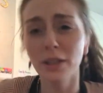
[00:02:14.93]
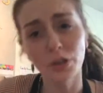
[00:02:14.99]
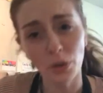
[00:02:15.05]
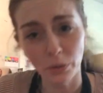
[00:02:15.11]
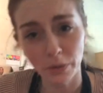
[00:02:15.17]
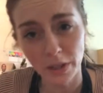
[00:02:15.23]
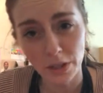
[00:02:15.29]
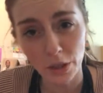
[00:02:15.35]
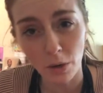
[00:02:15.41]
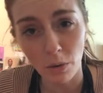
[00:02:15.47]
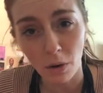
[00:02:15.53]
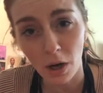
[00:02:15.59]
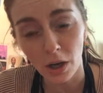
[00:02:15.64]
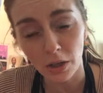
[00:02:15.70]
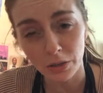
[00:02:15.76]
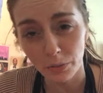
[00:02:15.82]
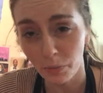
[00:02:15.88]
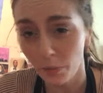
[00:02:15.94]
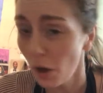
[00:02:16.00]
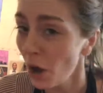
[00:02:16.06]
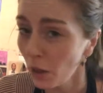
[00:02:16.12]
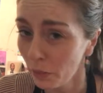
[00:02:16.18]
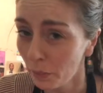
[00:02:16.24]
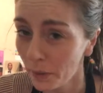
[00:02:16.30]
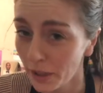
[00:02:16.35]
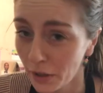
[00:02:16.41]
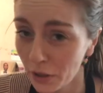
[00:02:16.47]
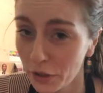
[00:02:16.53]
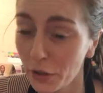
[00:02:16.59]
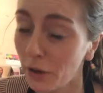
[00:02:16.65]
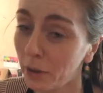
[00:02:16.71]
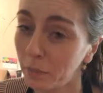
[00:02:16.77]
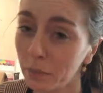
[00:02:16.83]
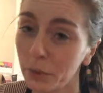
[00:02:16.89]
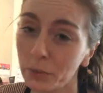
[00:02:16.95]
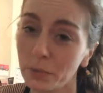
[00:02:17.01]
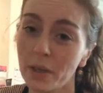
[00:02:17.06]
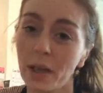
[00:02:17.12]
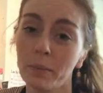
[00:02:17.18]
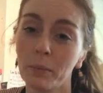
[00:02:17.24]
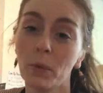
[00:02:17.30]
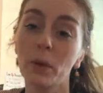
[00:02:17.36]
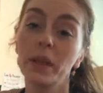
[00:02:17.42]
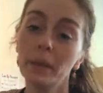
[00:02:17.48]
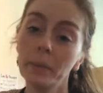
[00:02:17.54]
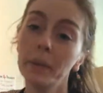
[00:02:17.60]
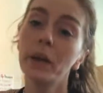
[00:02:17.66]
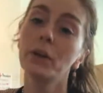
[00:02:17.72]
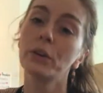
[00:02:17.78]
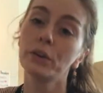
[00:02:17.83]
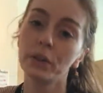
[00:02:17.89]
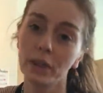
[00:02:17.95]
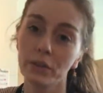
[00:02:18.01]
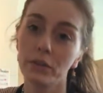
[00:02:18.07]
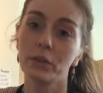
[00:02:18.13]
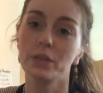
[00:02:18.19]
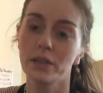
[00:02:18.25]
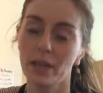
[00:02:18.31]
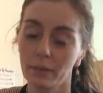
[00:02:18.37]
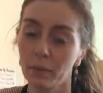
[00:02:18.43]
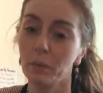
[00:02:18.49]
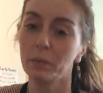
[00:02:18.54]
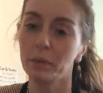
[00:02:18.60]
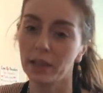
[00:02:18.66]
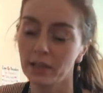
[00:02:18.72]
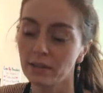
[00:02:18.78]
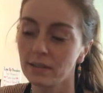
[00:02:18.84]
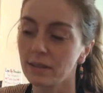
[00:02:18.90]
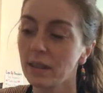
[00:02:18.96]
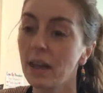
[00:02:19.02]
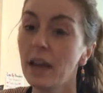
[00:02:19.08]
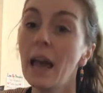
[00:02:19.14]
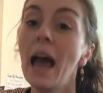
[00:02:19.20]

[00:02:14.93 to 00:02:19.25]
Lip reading: don't need to go all the way to the dark blue table. Keep it underneath your table, please.